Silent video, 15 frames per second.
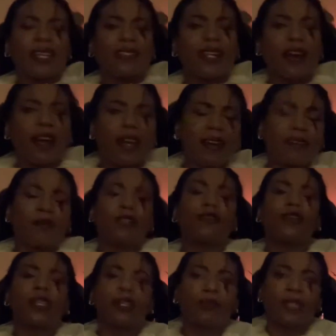Sorry, it was
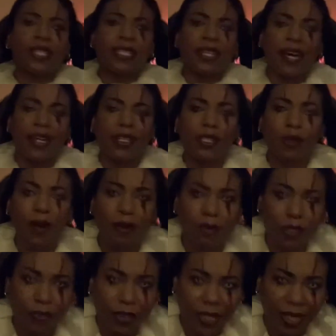feeling really tight, so I
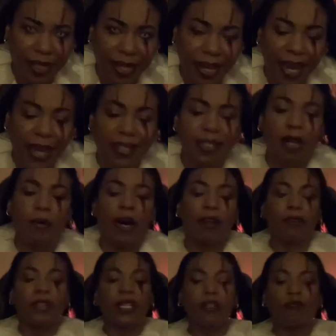was feeling like I had to come out
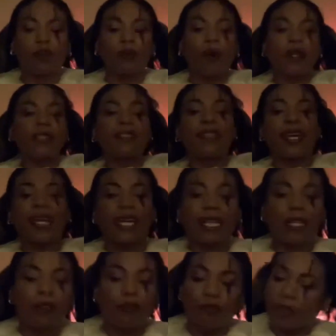of it. If you are staying in
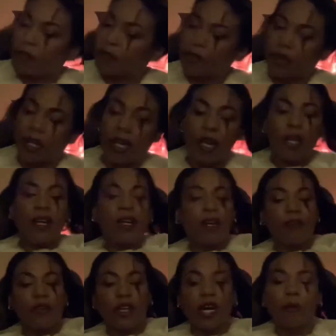it, feel free.
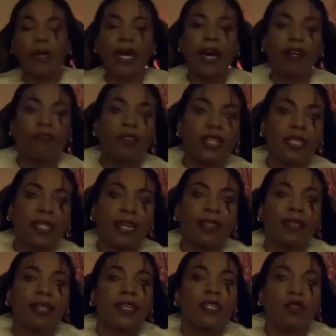If you're coming out of it, take
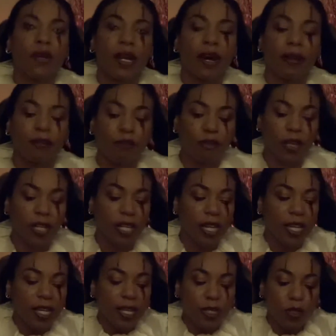the legs straight out in front,
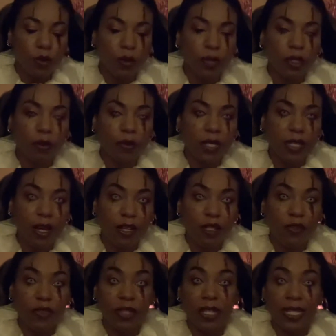do a little massage
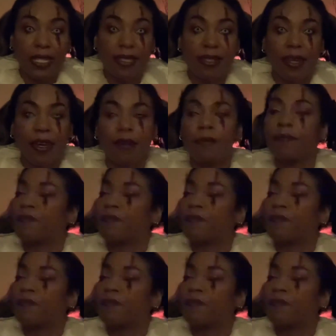for the knees again.